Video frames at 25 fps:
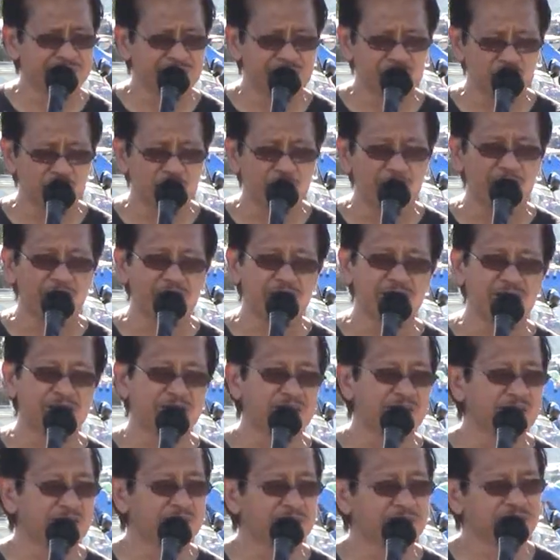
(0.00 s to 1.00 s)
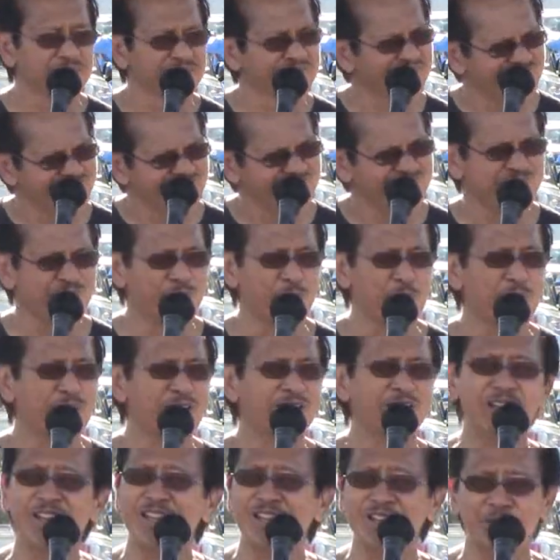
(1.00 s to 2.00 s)
try uh, pray
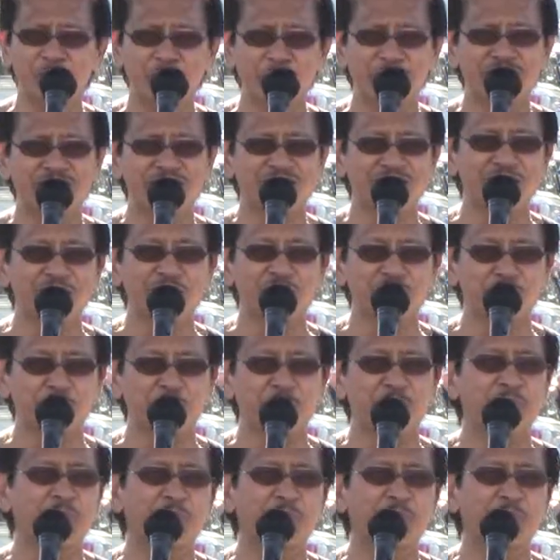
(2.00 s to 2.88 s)
a little bit, sinners.